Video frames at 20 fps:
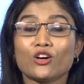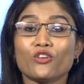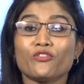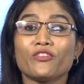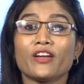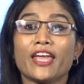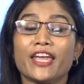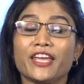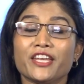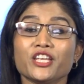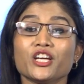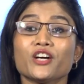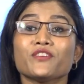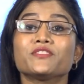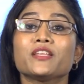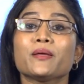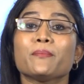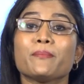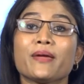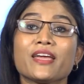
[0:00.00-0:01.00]
of any
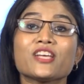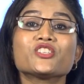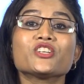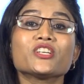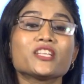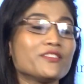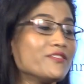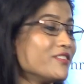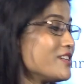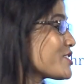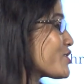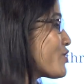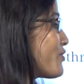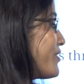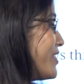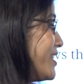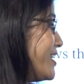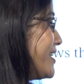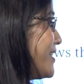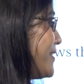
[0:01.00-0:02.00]
of the major rivers of
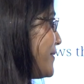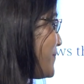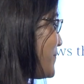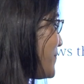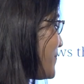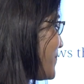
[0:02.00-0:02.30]
India.